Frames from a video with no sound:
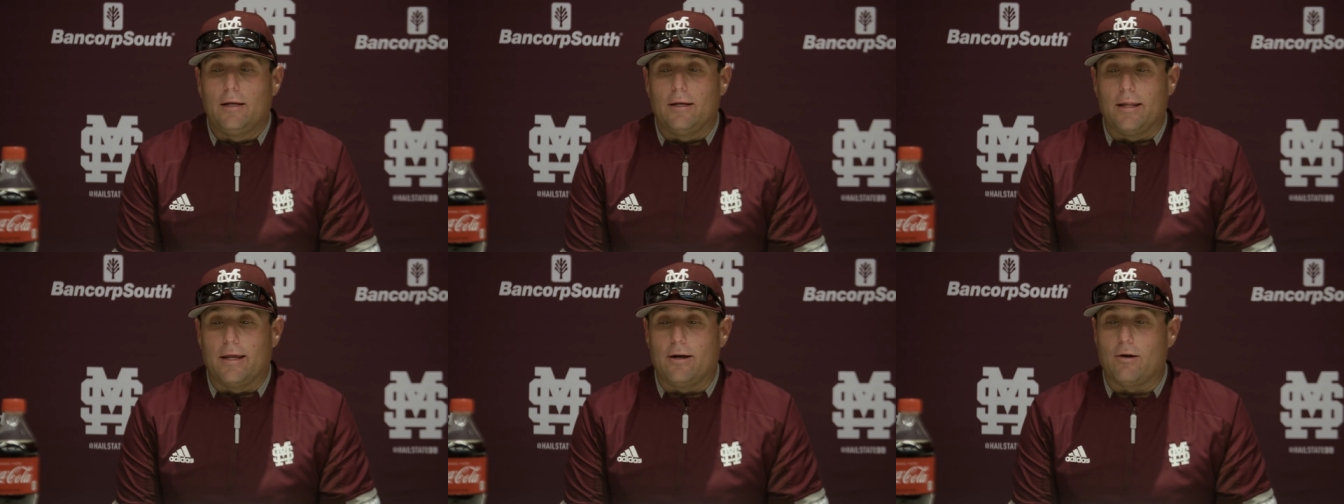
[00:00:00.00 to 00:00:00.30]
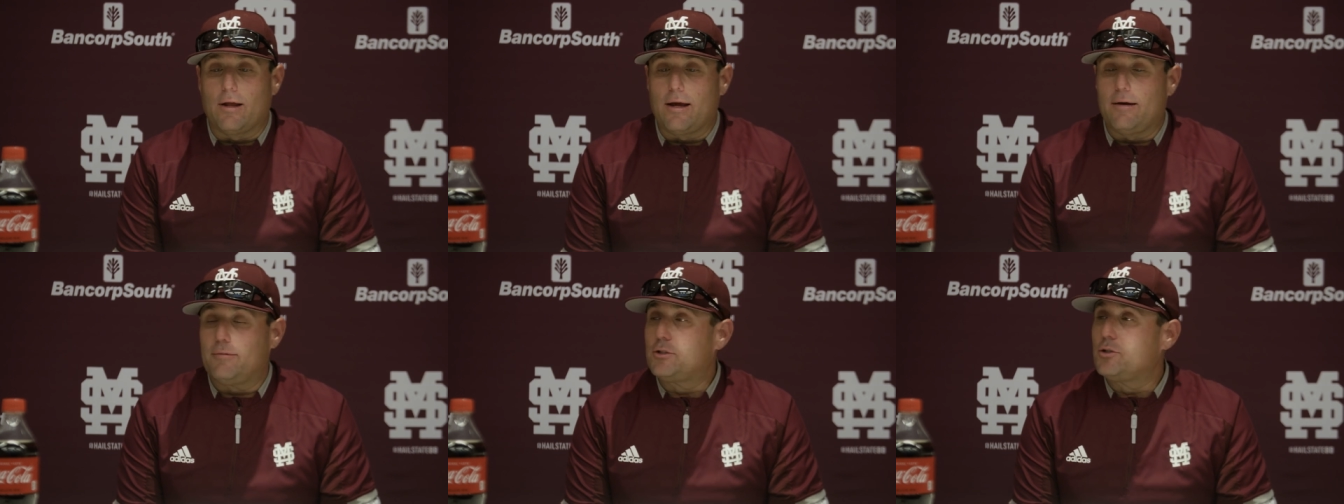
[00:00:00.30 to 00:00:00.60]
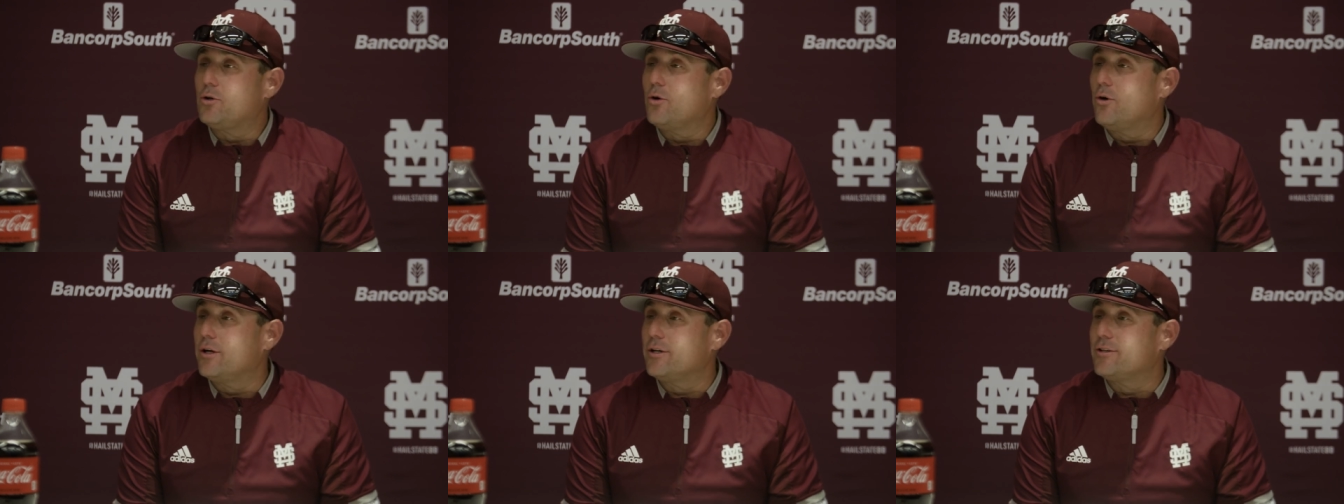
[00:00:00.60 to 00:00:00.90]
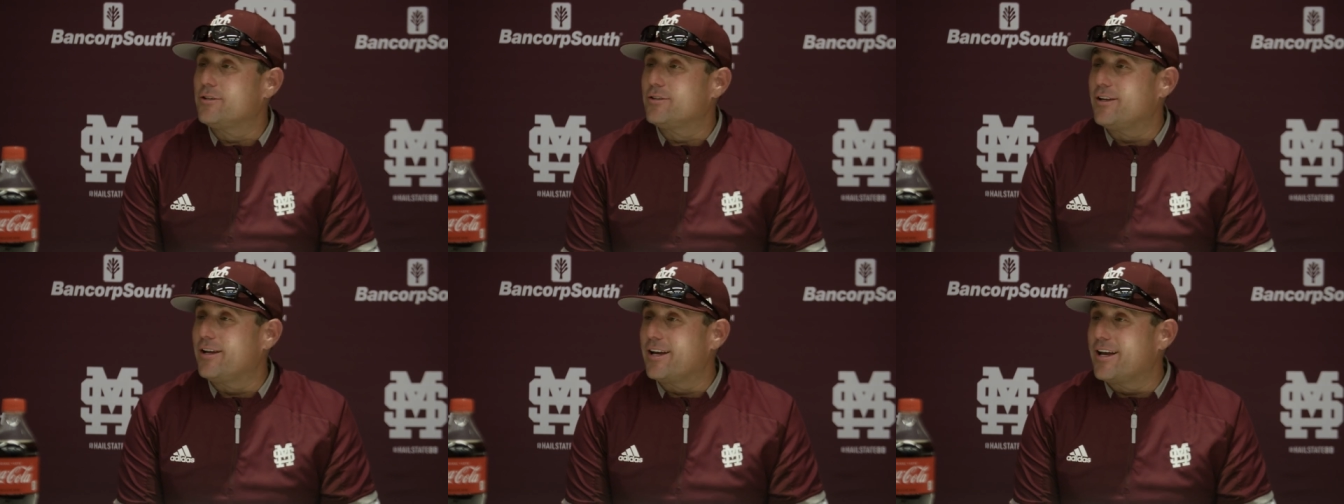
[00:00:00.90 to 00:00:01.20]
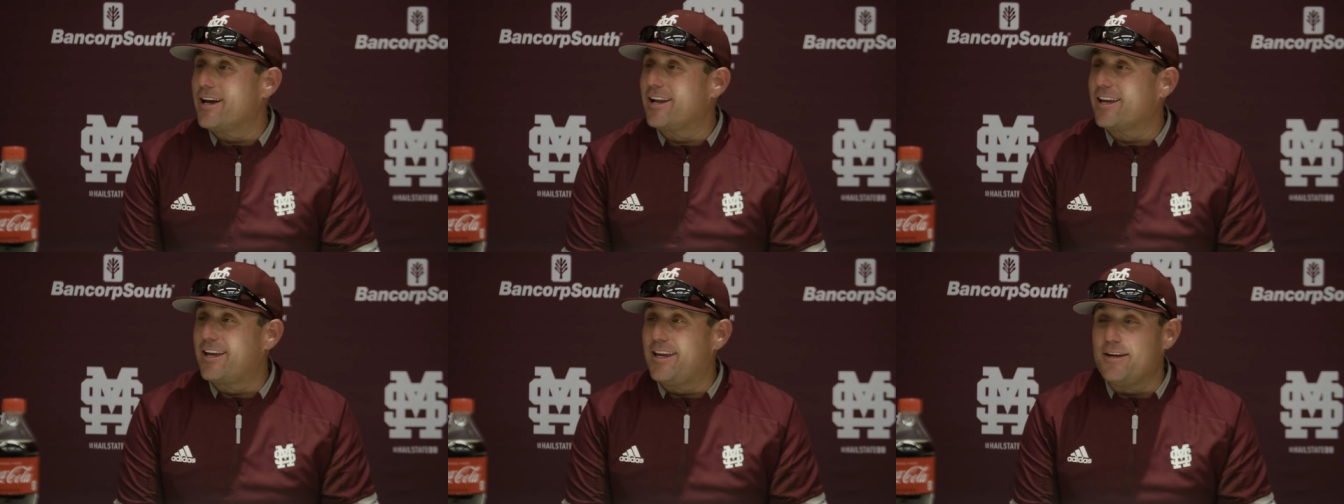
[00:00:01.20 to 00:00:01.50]
They don't have a choice. They
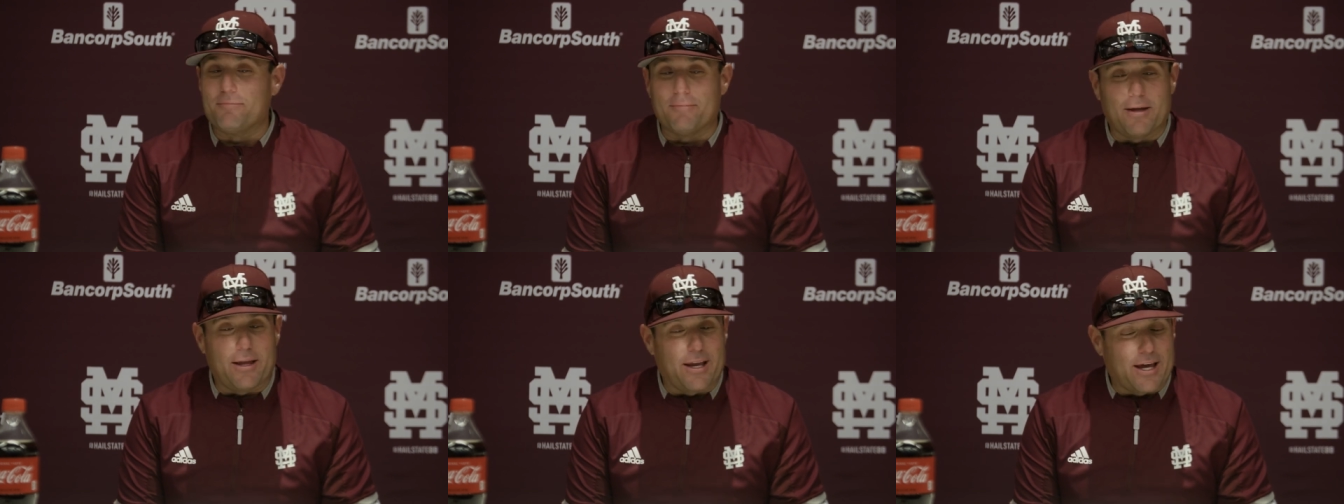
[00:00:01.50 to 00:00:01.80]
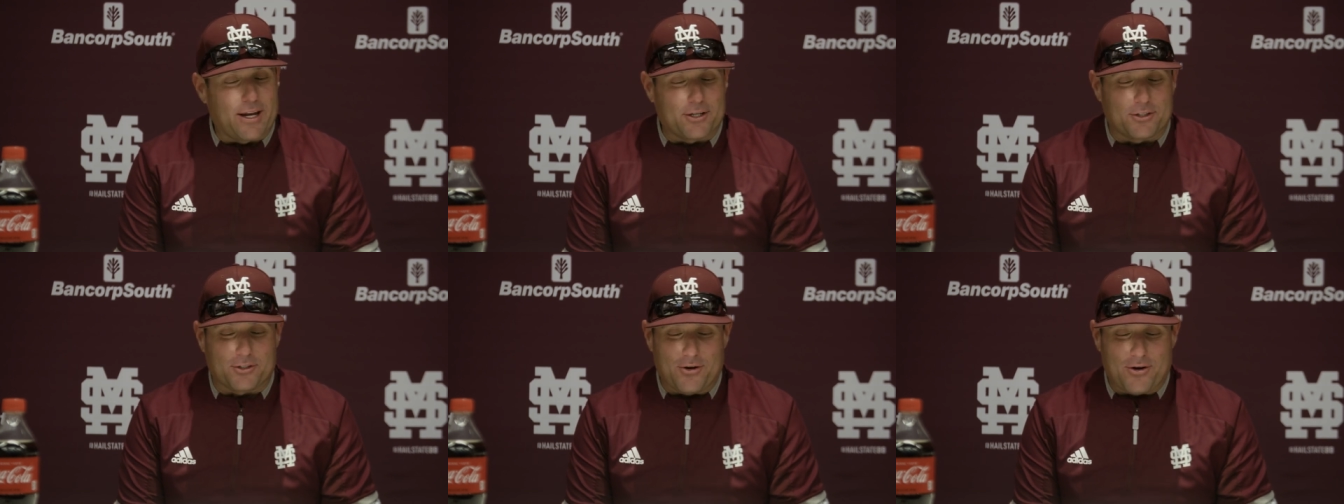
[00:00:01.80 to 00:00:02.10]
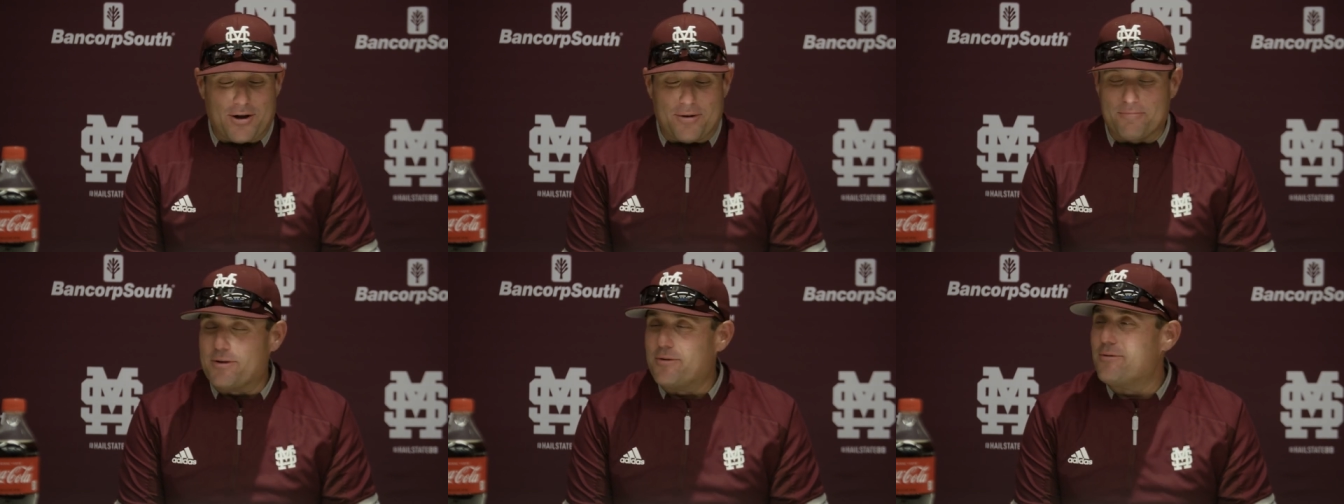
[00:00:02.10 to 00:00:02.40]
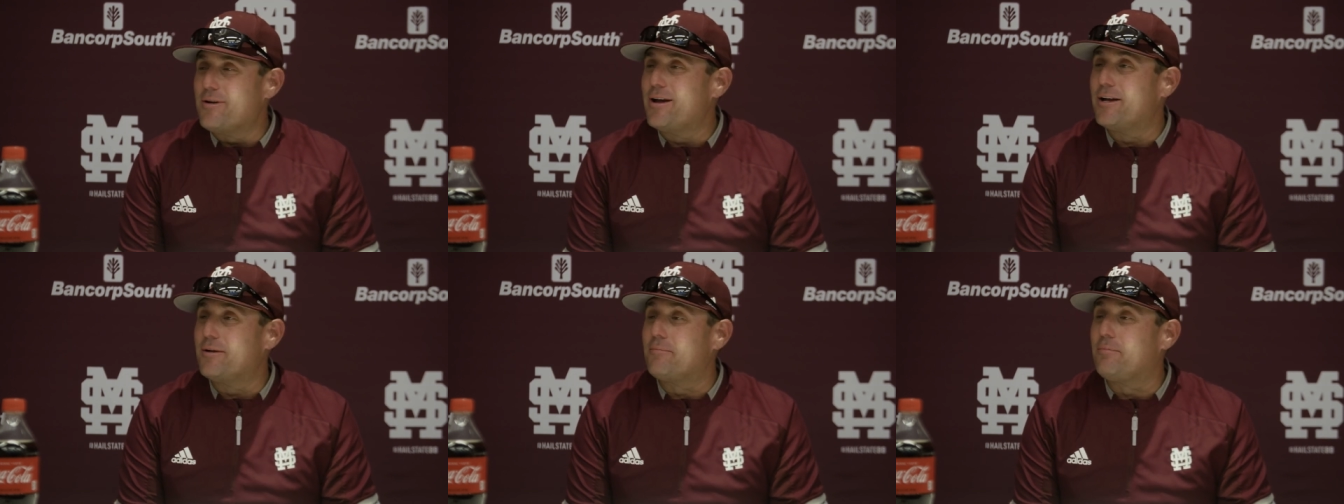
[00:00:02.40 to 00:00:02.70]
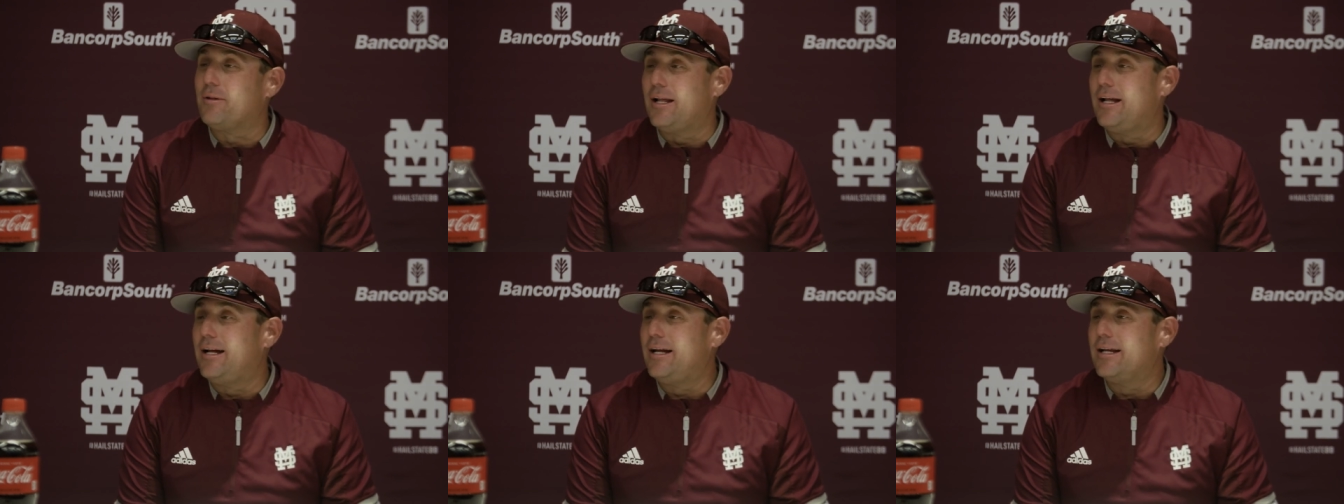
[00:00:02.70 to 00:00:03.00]
got to keep. They got to show up and be ready to
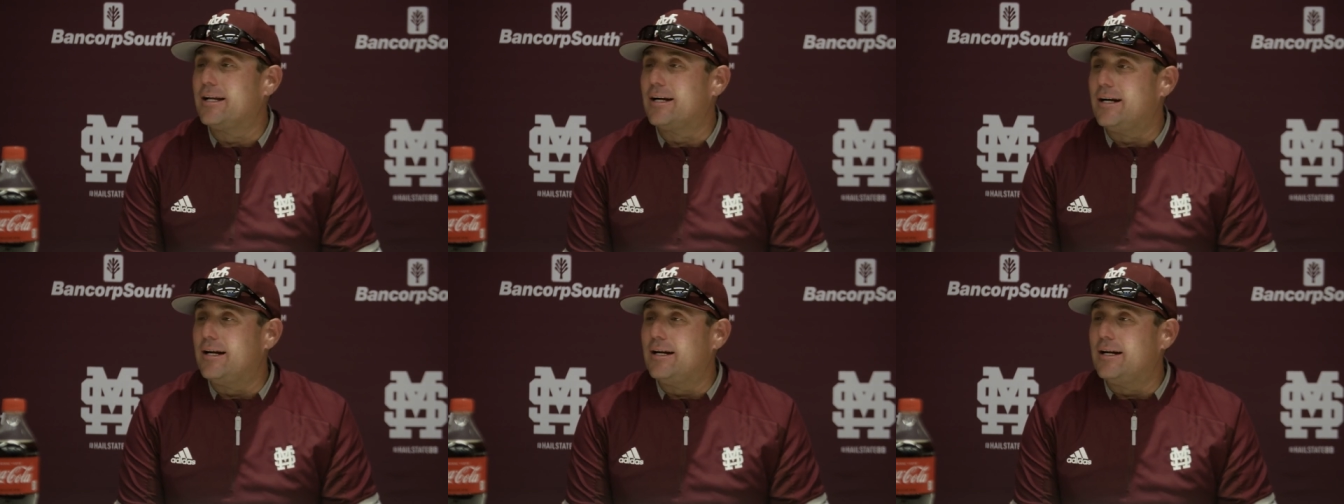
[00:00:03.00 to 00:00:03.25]
play.